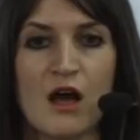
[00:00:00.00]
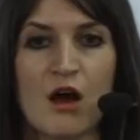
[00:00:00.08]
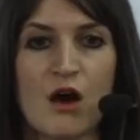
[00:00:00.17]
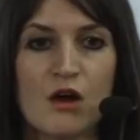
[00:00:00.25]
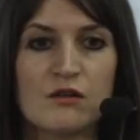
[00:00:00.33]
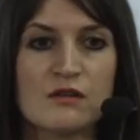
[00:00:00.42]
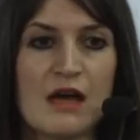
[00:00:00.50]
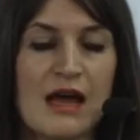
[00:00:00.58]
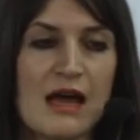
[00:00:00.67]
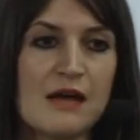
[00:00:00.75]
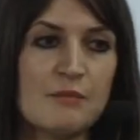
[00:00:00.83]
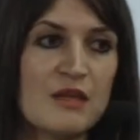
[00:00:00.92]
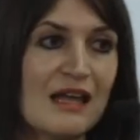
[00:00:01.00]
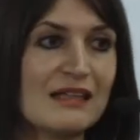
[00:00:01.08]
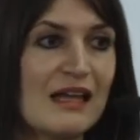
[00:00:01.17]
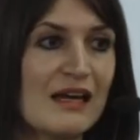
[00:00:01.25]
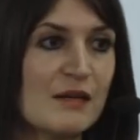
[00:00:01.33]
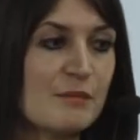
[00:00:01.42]
on
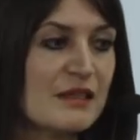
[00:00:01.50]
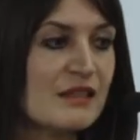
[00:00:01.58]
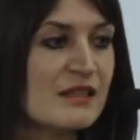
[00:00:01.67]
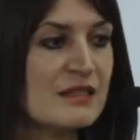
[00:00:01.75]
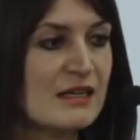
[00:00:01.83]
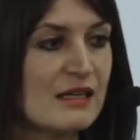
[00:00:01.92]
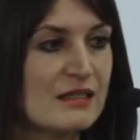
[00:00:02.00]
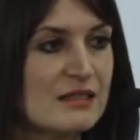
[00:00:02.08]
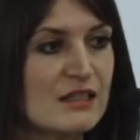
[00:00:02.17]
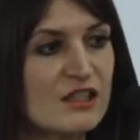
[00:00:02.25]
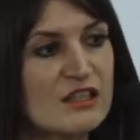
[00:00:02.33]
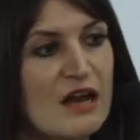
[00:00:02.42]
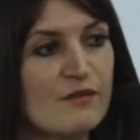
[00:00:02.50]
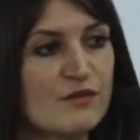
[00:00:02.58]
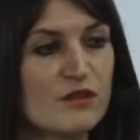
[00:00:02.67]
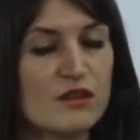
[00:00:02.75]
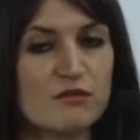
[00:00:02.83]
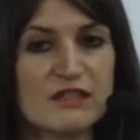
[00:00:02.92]
plan liabilities, and you'd have
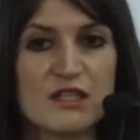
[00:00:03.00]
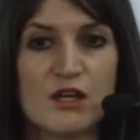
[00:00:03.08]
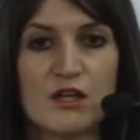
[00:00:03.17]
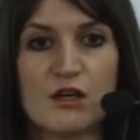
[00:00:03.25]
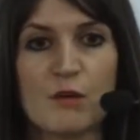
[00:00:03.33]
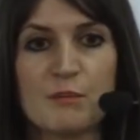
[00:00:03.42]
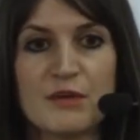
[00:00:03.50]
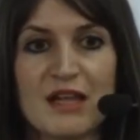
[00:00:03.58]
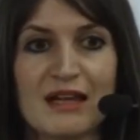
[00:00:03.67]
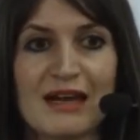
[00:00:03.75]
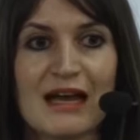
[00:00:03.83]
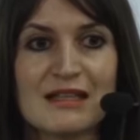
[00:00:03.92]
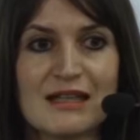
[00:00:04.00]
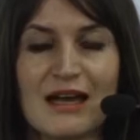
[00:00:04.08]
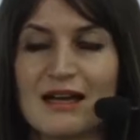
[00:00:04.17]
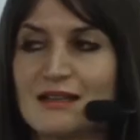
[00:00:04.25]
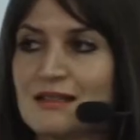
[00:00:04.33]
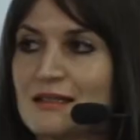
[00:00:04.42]
the return on plan
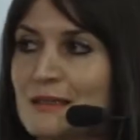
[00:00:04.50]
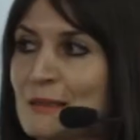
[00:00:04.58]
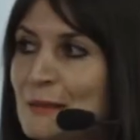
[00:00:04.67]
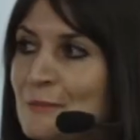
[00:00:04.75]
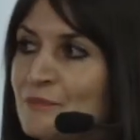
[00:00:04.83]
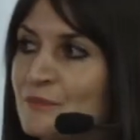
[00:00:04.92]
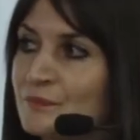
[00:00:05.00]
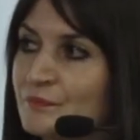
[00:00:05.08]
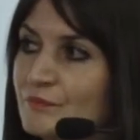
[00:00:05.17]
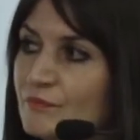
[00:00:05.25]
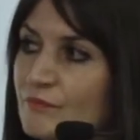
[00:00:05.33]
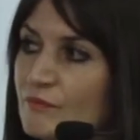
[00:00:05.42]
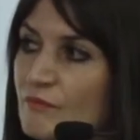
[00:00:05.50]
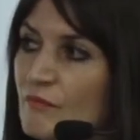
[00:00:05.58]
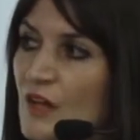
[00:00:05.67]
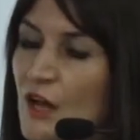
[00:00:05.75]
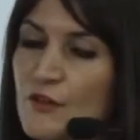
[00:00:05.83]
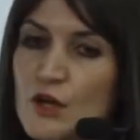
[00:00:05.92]
assets.
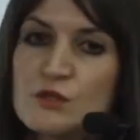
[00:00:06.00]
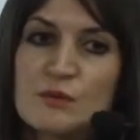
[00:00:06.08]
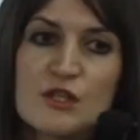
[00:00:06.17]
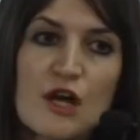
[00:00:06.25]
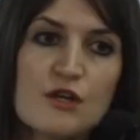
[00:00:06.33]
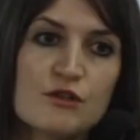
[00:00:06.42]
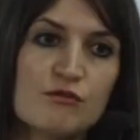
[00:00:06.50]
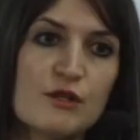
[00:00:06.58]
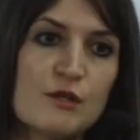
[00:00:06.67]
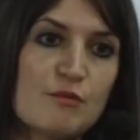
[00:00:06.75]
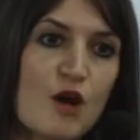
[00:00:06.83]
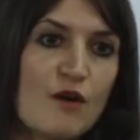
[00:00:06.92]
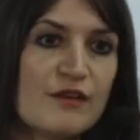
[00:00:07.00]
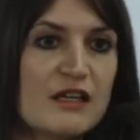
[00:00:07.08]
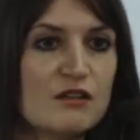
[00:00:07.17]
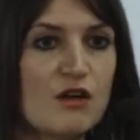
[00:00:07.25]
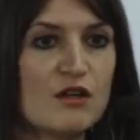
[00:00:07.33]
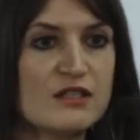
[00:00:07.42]
And those would go through your profit
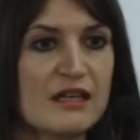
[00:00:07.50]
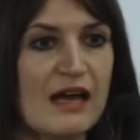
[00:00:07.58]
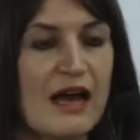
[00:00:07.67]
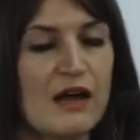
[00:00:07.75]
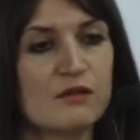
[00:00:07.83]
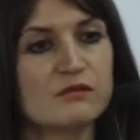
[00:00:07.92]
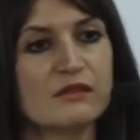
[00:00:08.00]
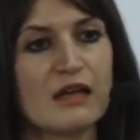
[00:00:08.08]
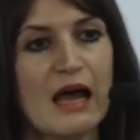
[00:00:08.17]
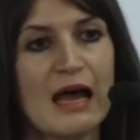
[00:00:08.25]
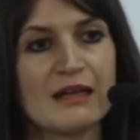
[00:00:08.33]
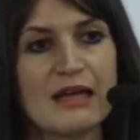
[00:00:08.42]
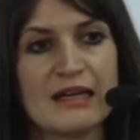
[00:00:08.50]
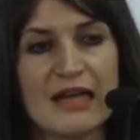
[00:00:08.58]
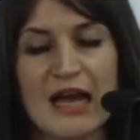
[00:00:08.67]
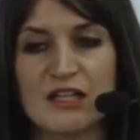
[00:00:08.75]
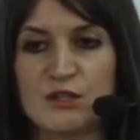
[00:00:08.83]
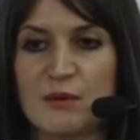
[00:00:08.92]
and loss account, and any
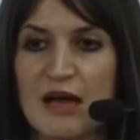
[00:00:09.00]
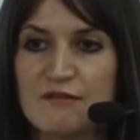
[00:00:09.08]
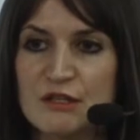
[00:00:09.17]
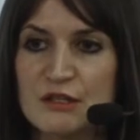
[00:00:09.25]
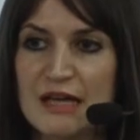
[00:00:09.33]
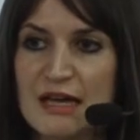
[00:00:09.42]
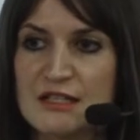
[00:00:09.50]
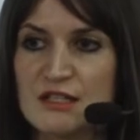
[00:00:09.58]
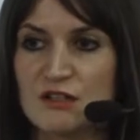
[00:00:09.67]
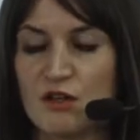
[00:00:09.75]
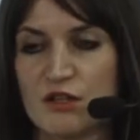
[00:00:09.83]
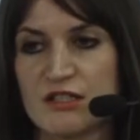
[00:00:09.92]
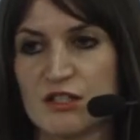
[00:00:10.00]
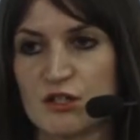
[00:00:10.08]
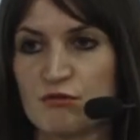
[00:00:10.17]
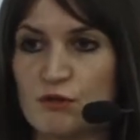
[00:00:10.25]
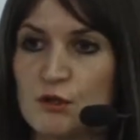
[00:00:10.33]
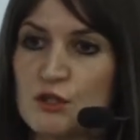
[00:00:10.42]
actuarial gains and losses
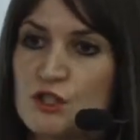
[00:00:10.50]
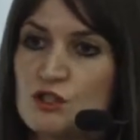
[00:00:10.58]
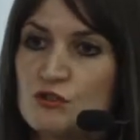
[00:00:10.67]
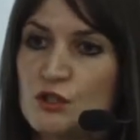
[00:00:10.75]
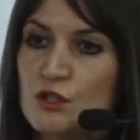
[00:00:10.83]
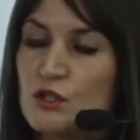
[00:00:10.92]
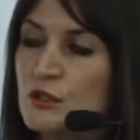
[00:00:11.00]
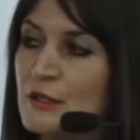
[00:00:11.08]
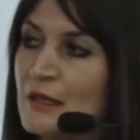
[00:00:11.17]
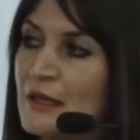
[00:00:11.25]
through your struggle.